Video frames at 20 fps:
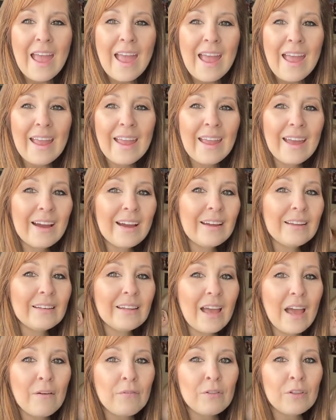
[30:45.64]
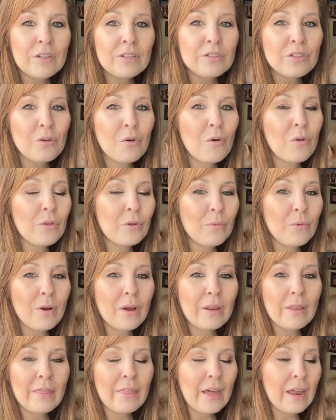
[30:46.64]
And Evelyn's the only
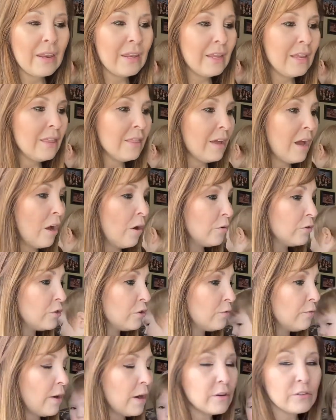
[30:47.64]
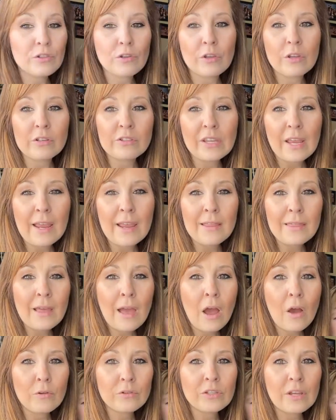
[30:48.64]
one that in the house so far. So there's eight in the
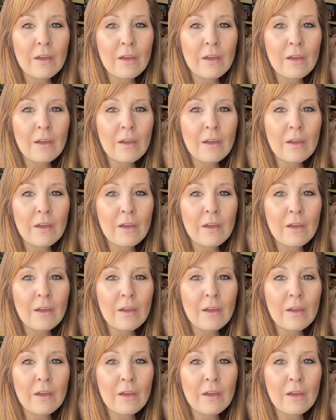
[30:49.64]
house.